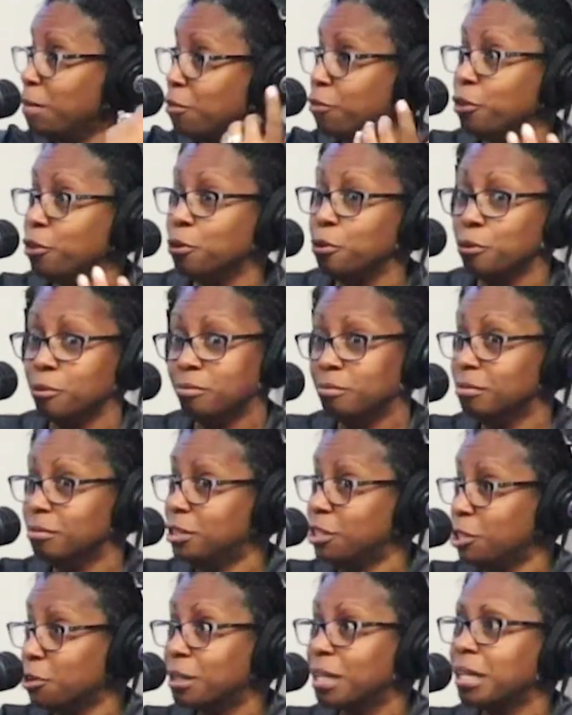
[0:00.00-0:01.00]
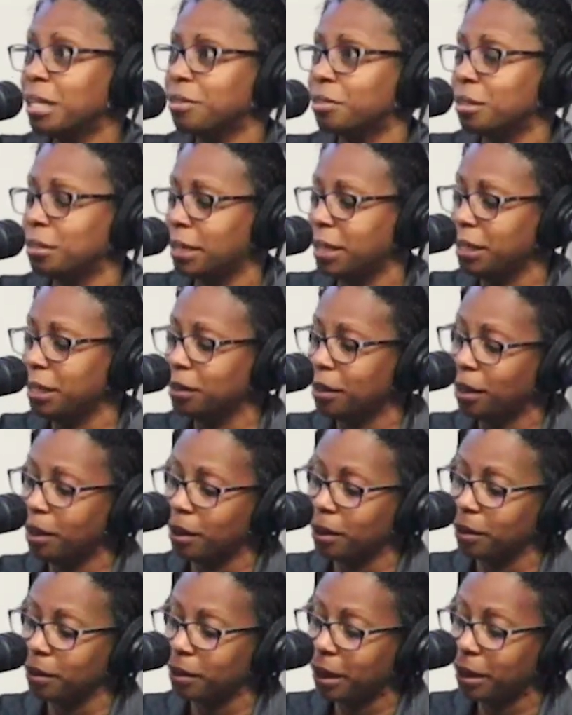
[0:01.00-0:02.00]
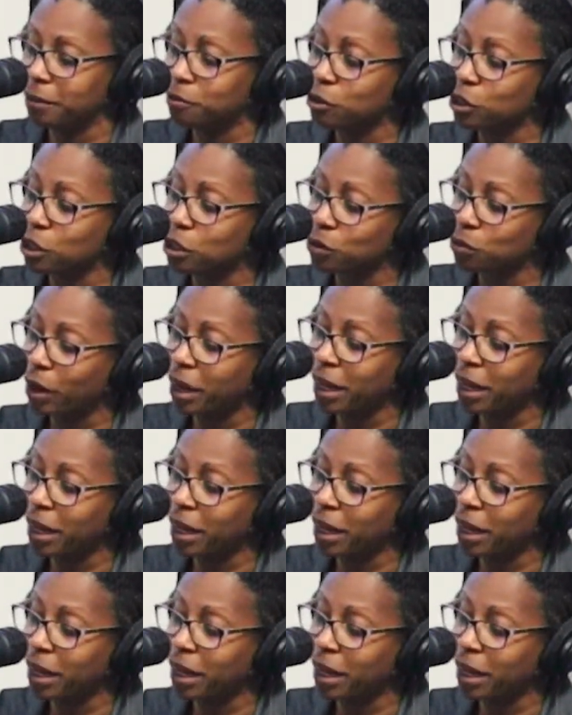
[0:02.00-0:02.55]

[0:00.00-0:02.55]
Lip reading: if you don't hit the light kind of just